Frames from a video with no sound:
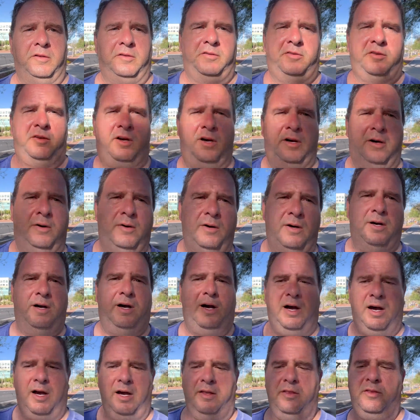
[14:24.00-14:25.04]
So,
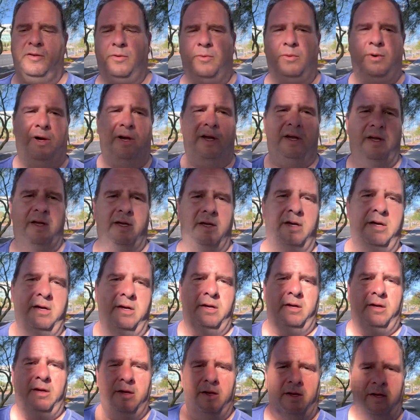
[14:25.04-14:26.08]
either way,
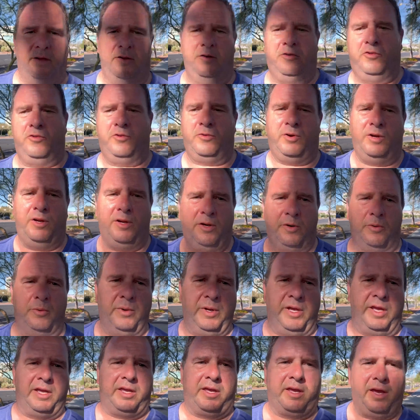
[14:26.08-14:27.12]
enjoy your
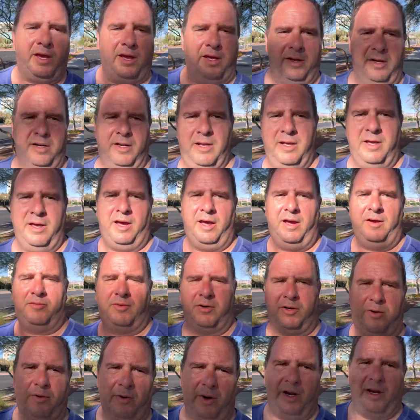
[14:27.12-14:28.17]
weekend. Have
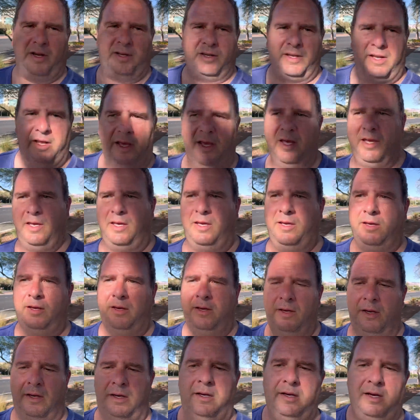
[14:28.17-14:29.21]
a great day.
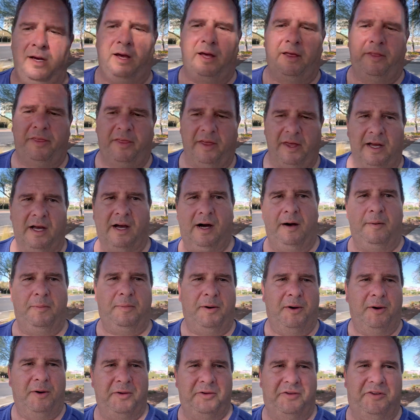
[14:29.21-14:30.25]
I think I'll
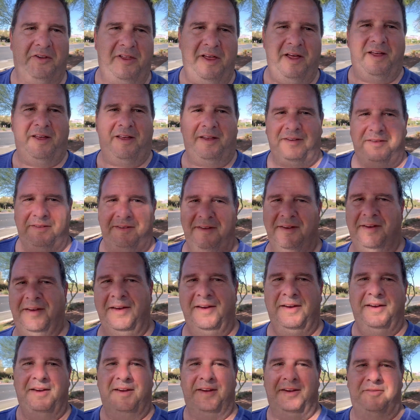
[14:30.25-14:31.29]
post this.
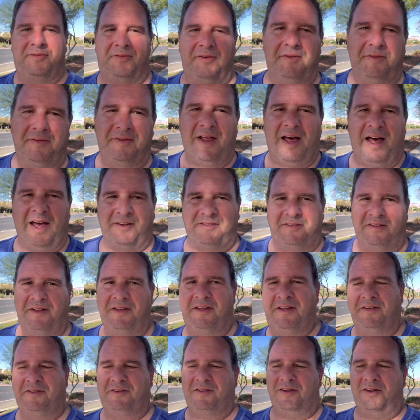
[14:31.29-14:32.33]
If you've lasted
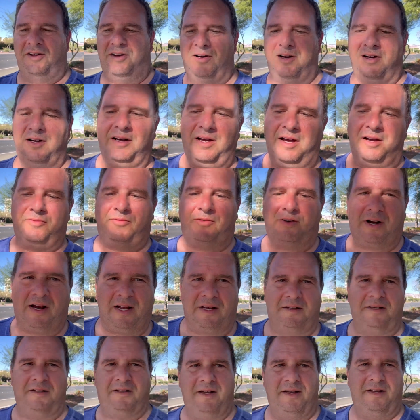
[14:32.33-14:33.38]
this long, I
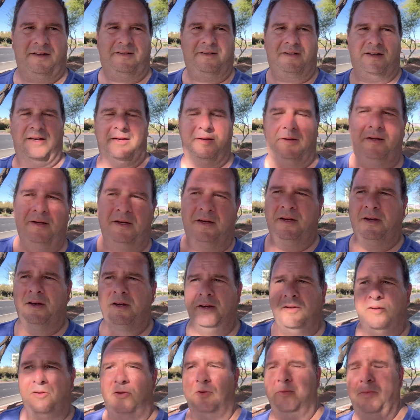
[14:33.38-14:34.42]
forgot to say,
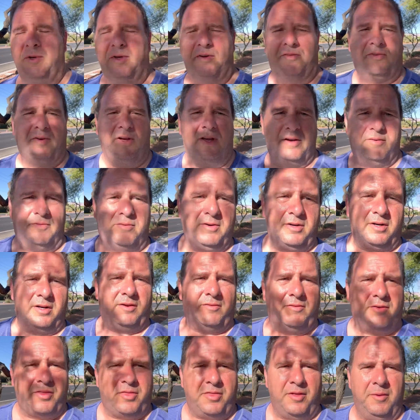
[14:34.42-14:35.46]
do me a favor,
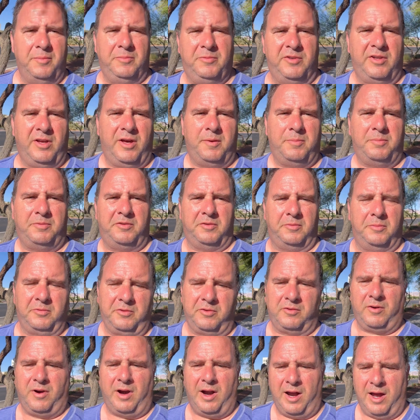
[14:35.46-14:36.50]
give a thumbs up,
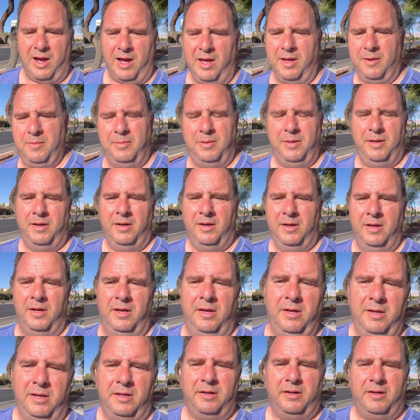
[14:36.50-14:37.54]
subscribe,
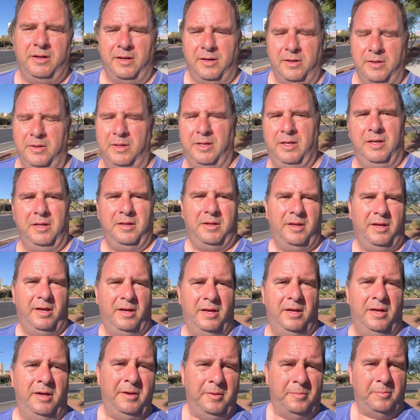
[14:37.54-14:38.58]
you know
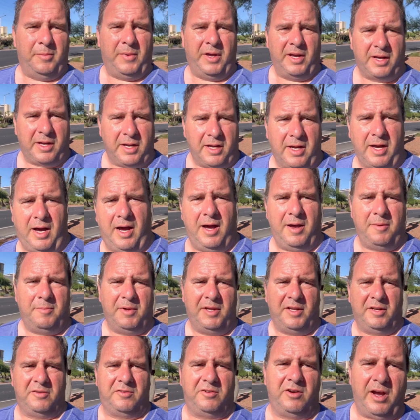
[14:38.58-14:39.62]
make a
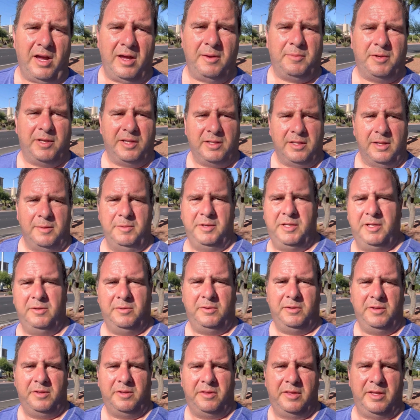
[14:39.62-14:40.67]
comment, chime in, let me
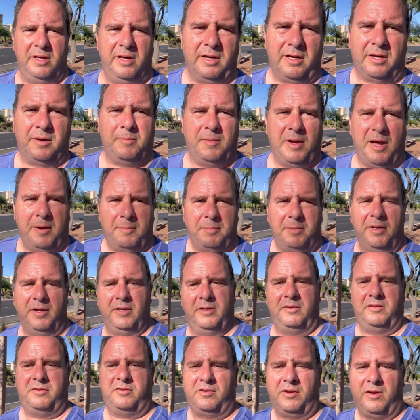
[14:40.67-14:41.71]
know what you think. I'm happy
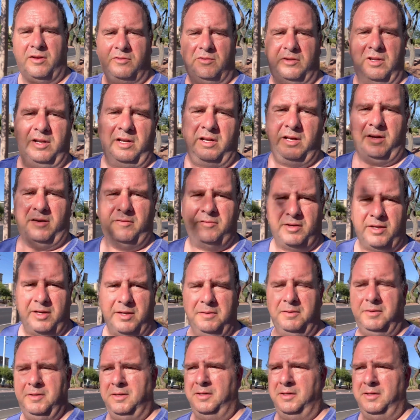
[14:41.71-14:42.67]
to discuss any of it.